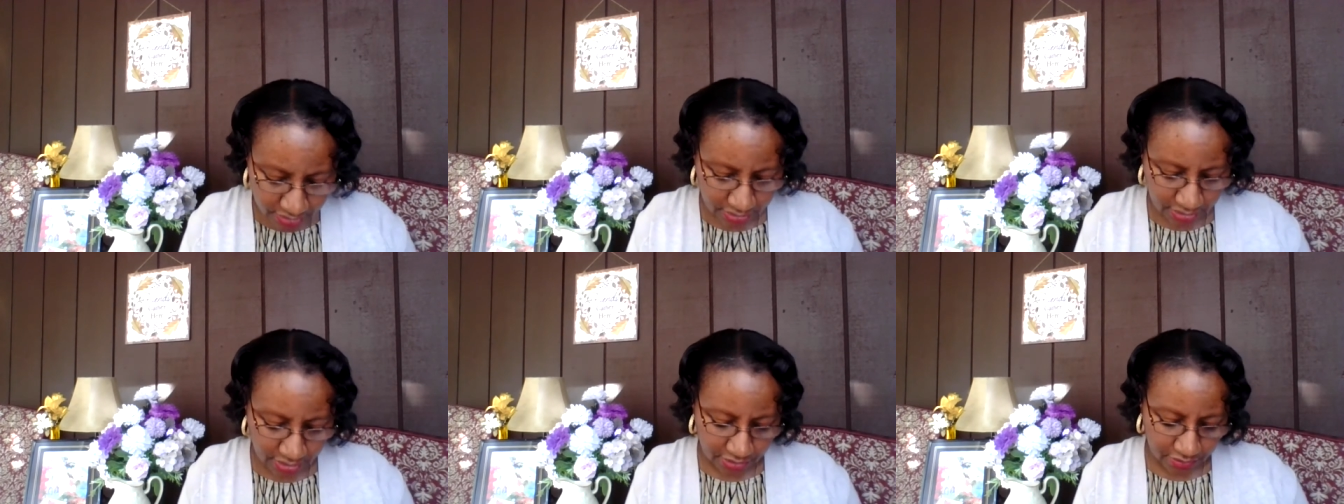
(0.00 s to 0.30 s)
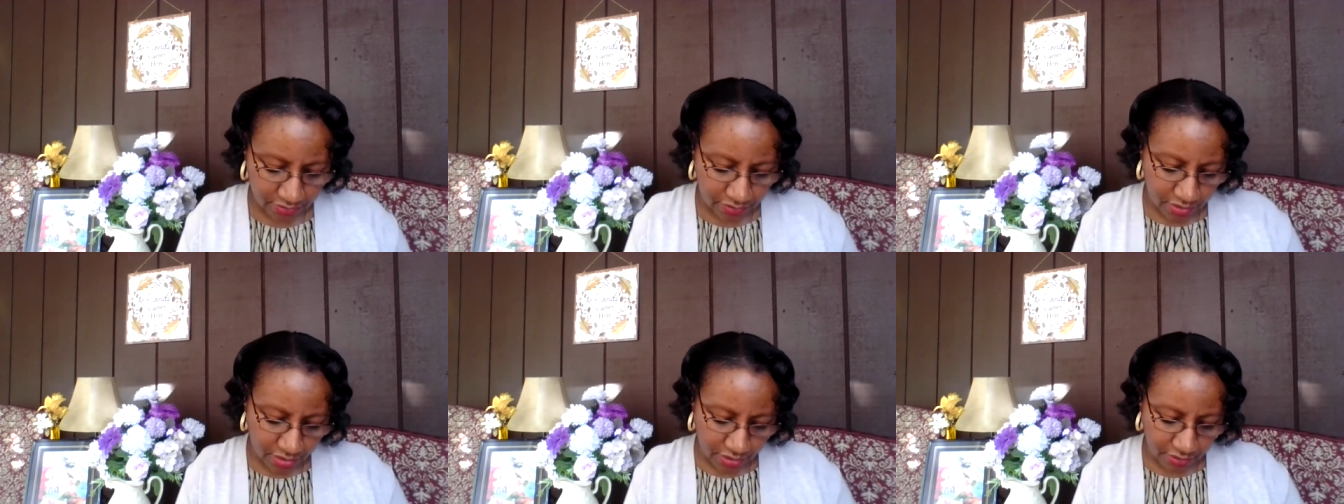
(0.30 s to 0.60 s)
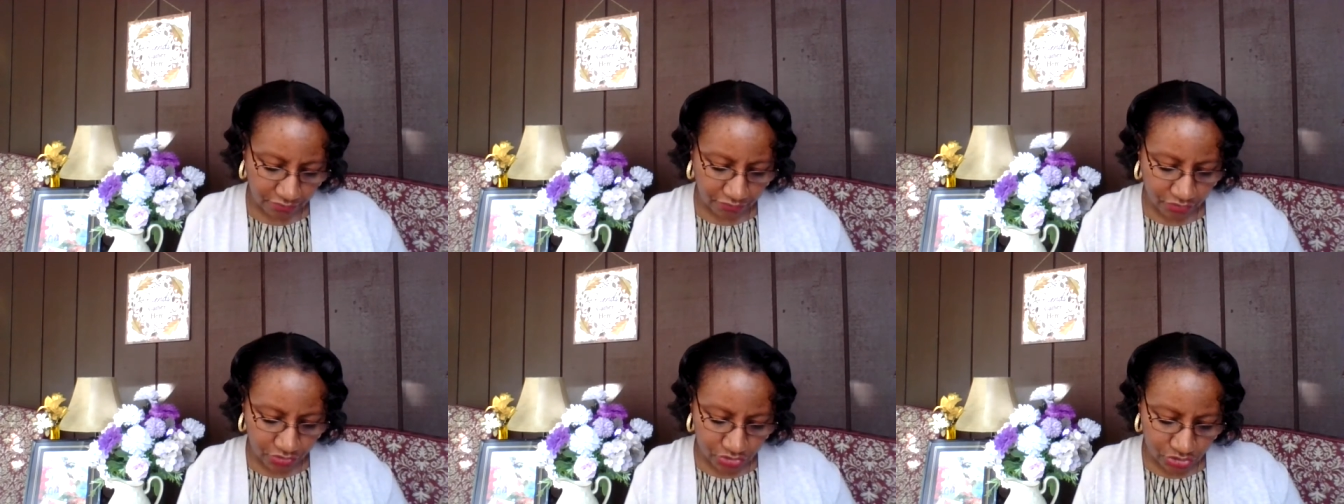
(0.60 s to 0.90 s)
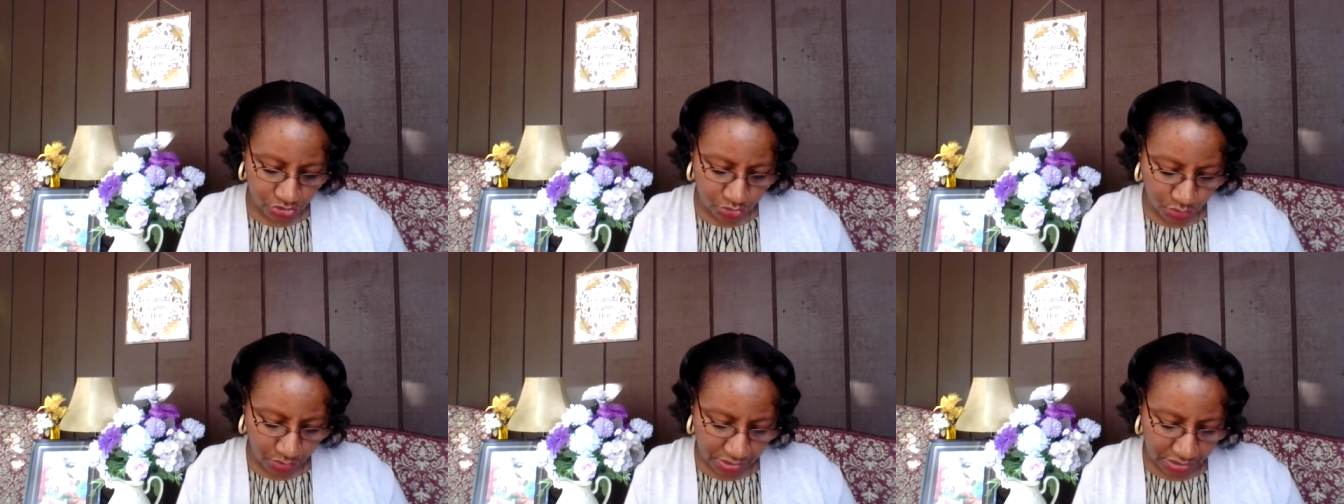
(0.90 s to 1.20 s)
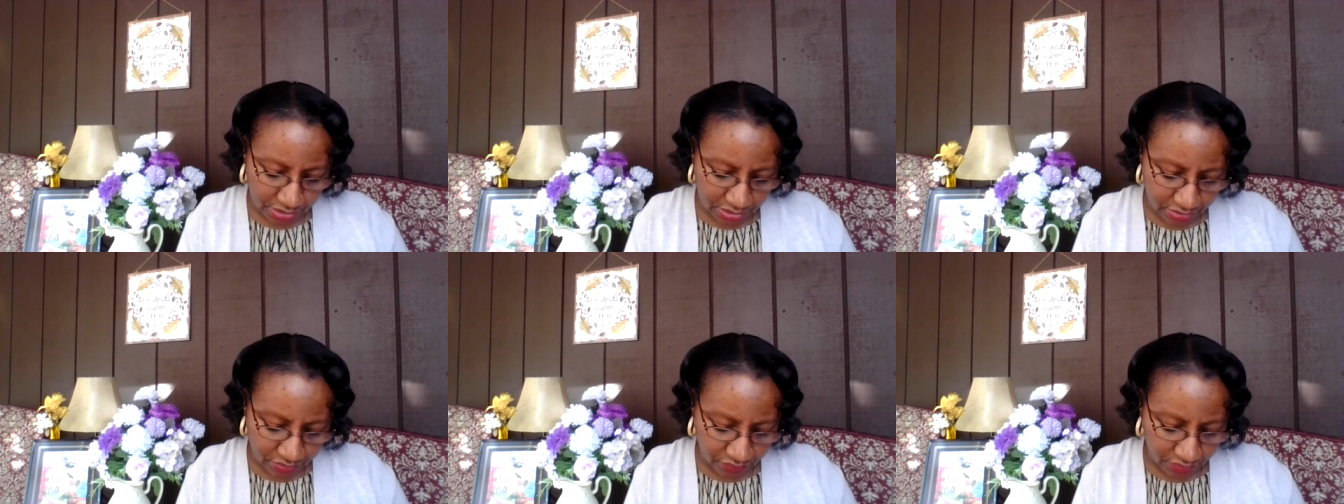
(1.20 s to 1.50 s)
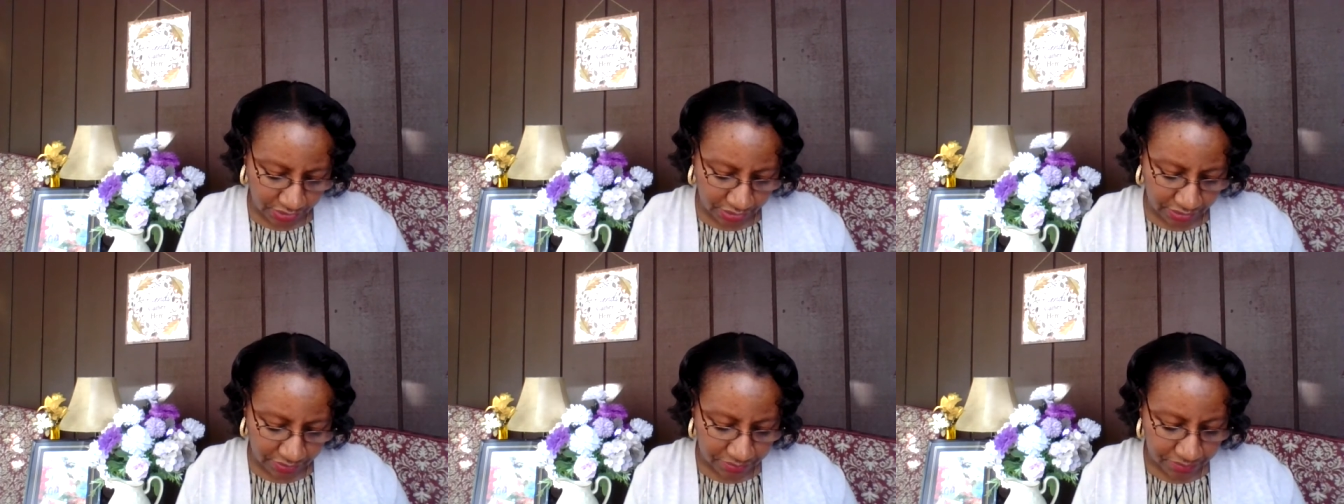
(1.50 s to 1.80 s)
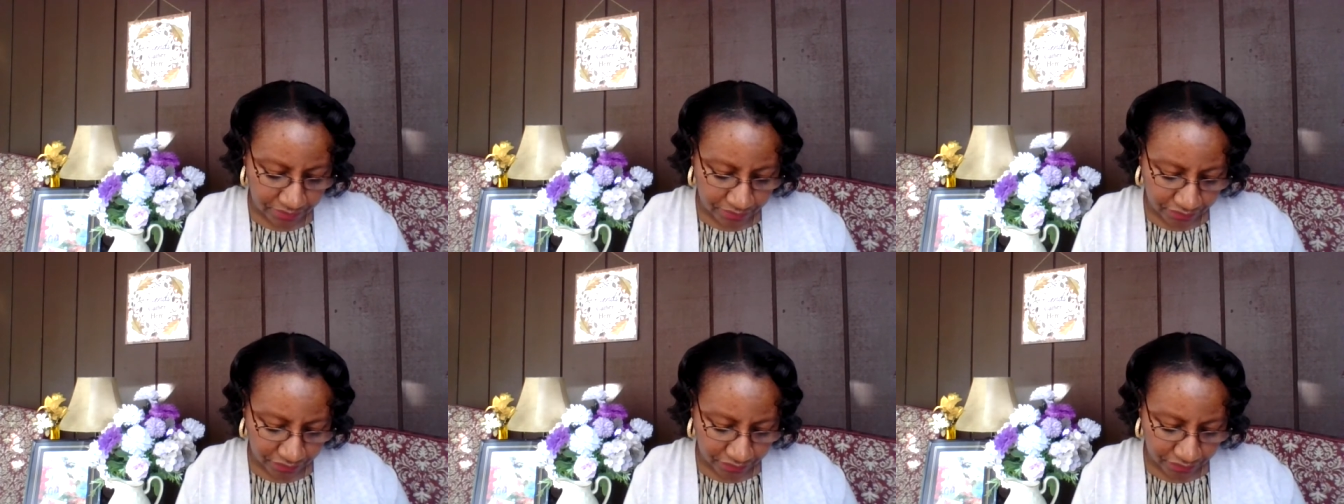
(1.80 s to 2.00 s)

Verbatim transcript: Now, uh, verse 23